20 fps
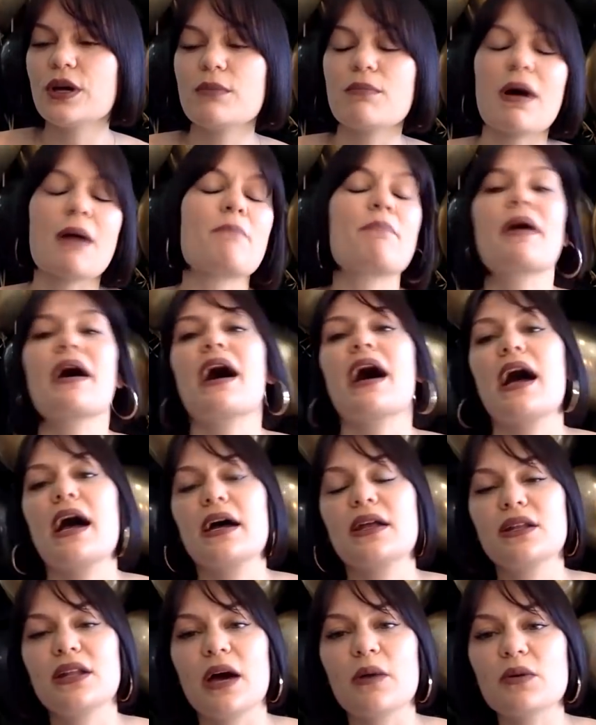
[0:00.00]
my
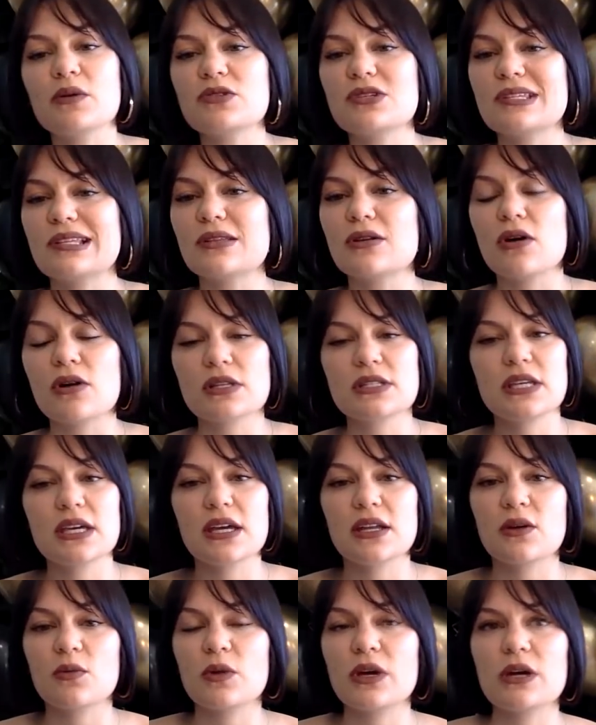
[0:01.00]
band, like we were just locked
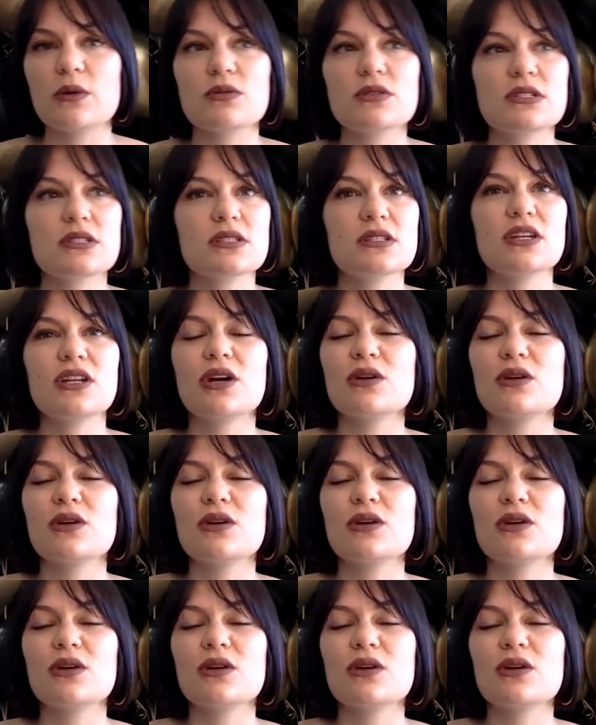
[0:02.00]
in, and it was,